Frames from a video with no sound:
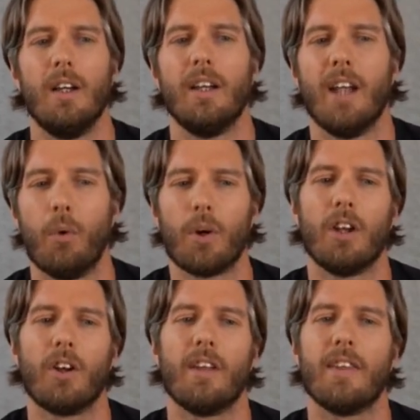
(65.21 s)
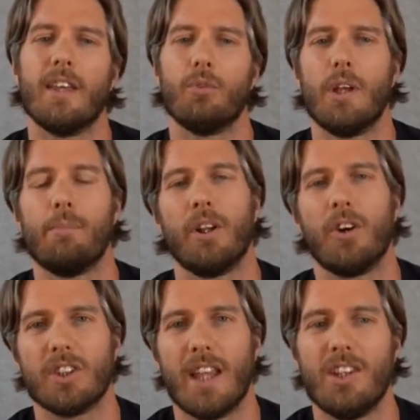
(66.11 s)
You know, we're going to look at the
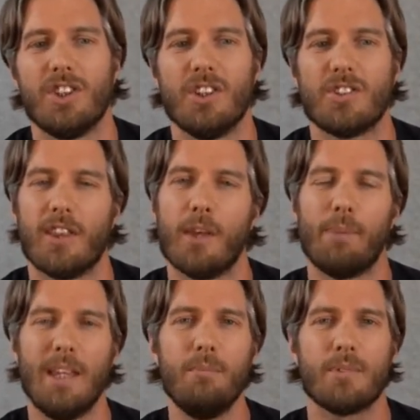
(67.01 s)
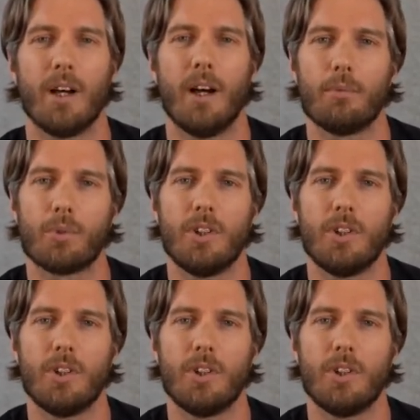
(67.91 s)
reproduction engines and the beam types,